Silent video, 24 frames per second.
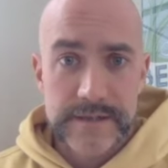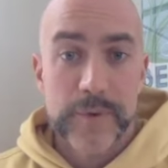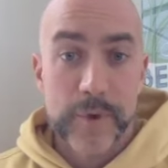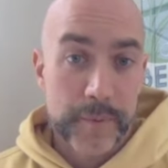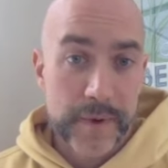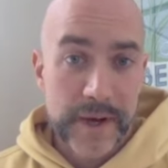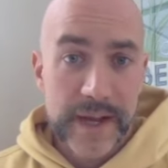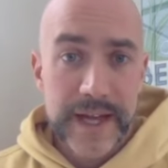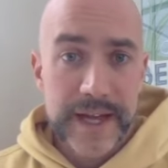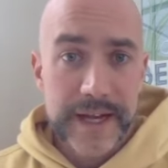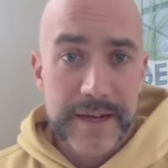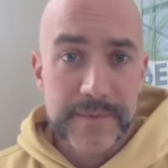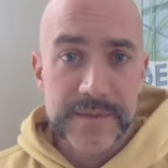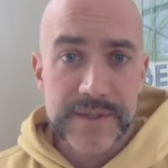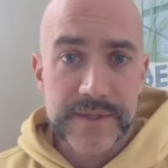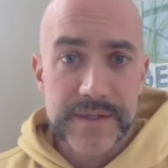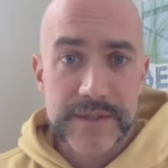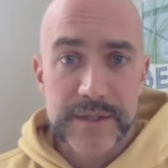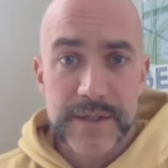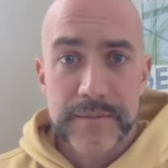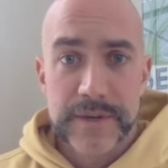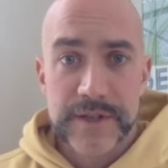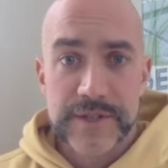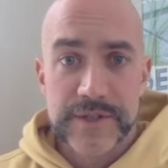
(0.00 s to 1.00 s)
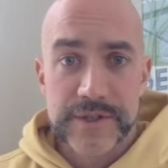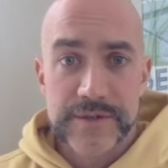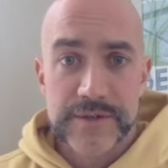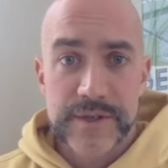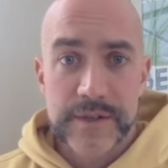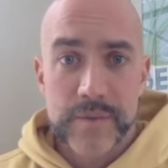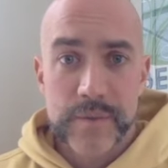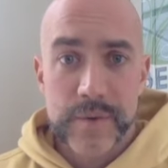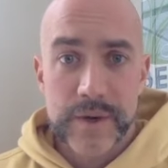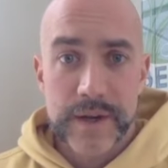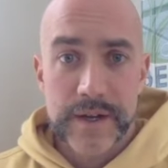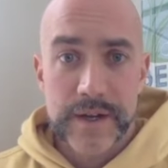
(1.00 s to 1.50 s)
or perhaps by
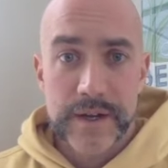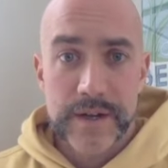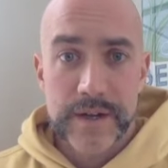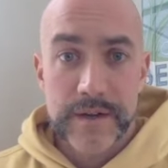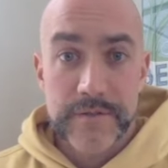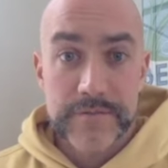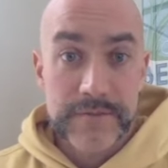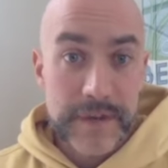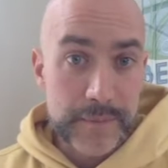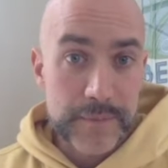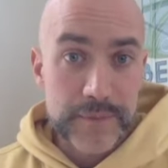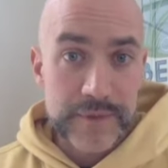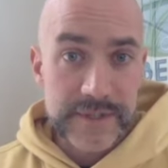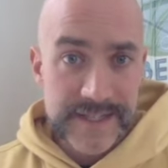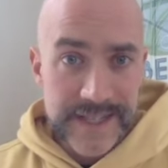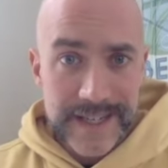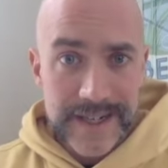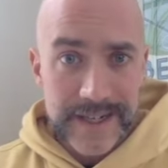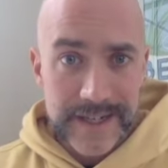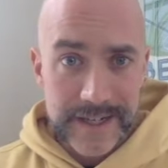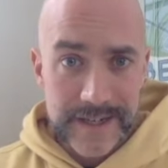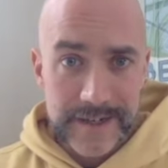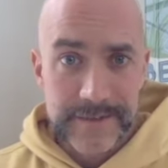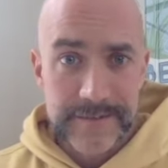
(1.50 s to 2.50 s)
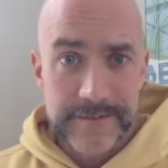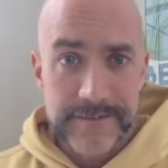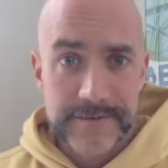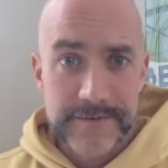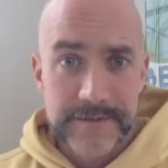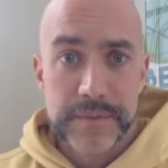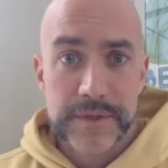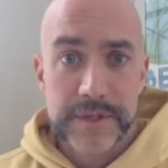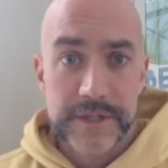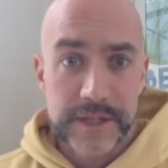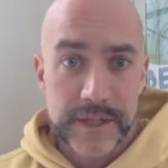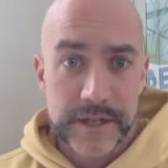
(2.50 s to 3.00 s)
choosing one representative
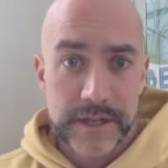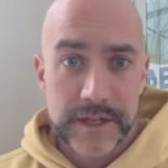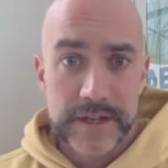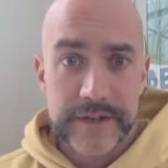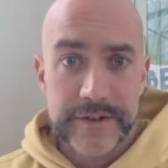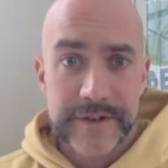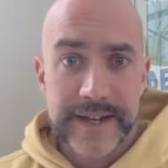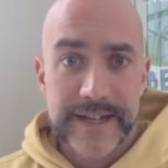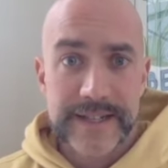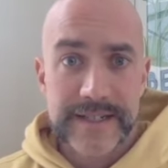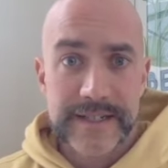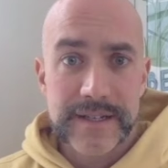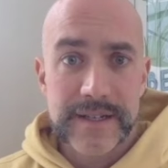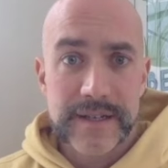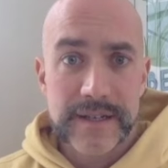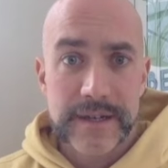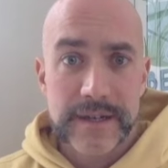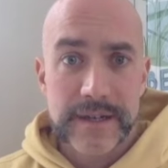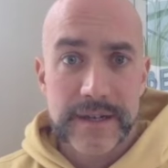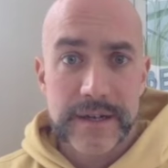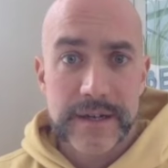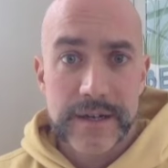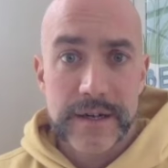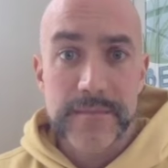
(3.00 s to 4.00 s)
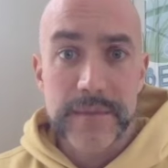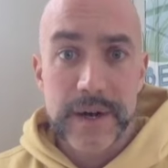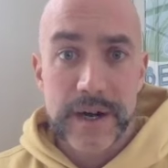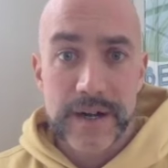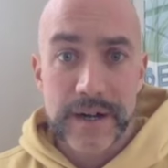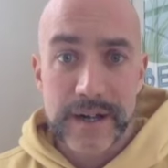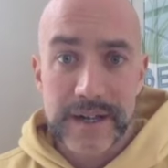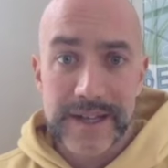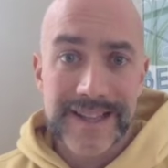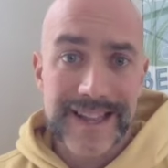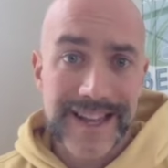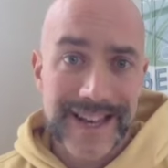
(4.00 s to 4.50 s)
particular idea among
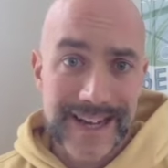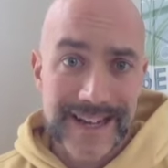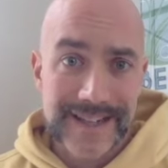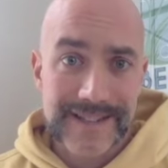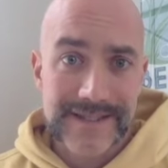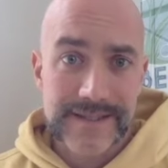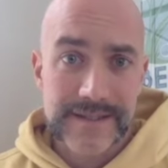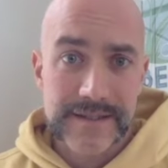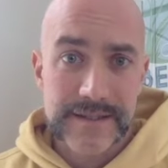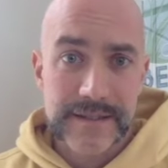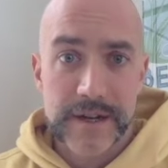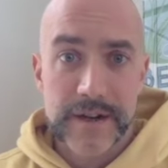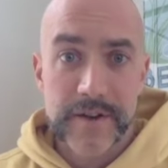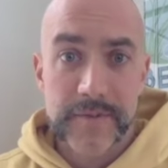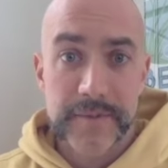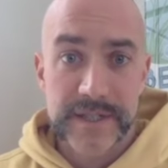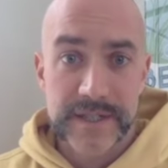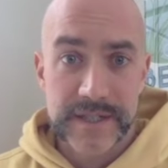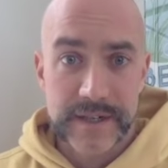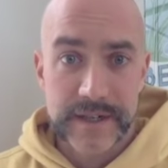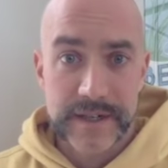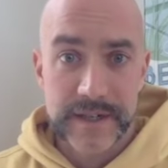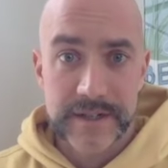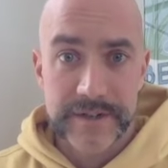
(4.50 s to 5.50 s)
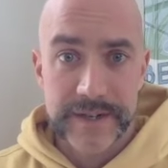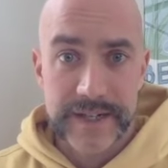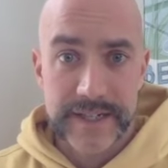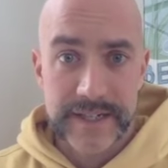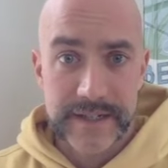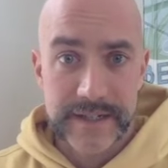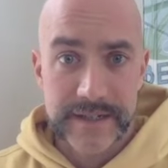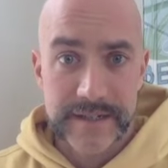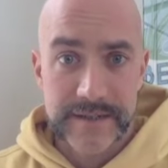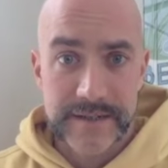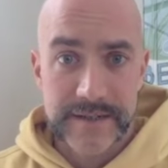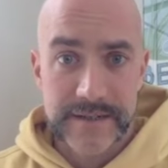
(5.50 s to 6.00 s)
a class of particular
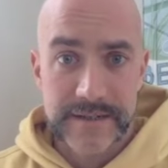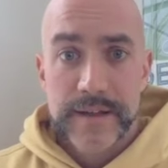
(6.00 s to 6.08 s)
ideas.